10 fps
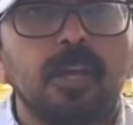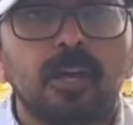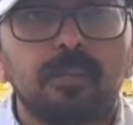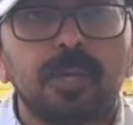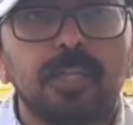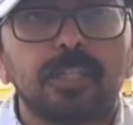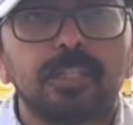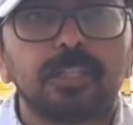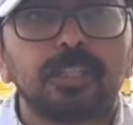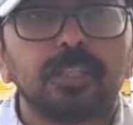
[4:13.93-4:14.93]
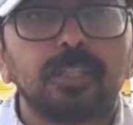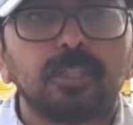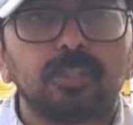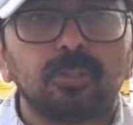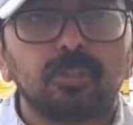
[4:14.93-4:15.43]
or upright.
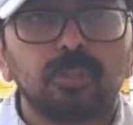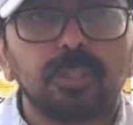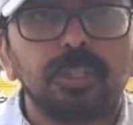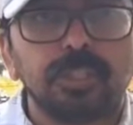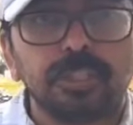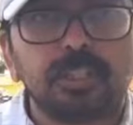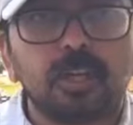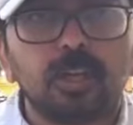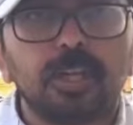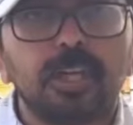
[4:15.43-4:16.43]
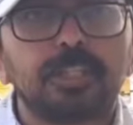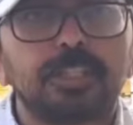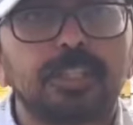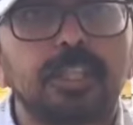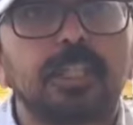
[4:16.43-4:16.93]
So in this
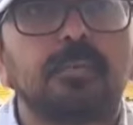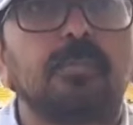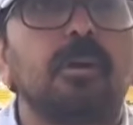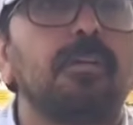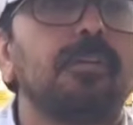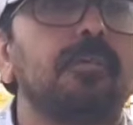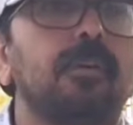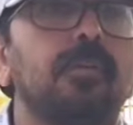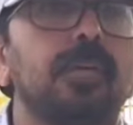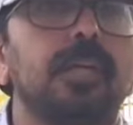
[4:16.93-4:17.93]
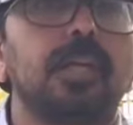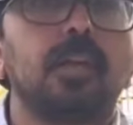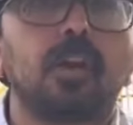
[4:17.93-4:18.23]
context, the ball will wobble a